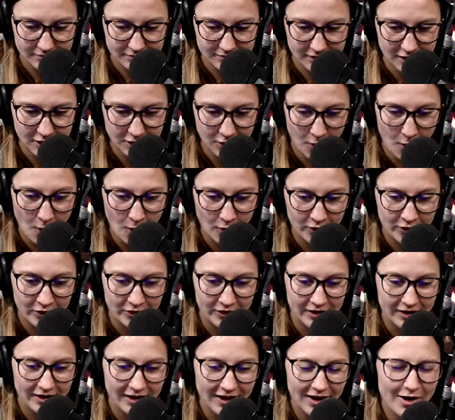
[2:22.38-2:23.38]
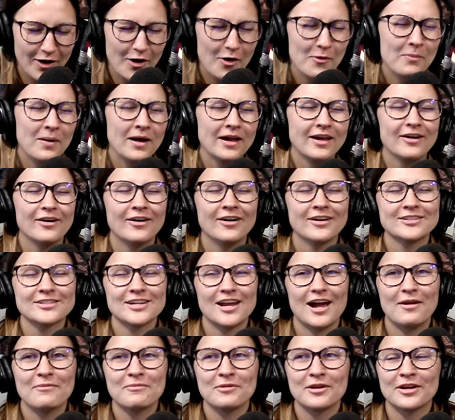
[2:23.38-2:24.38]
the corn. Oh my gosh,
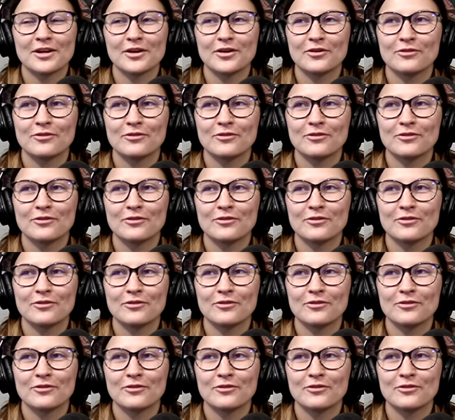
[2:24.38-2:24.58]
I'm gonna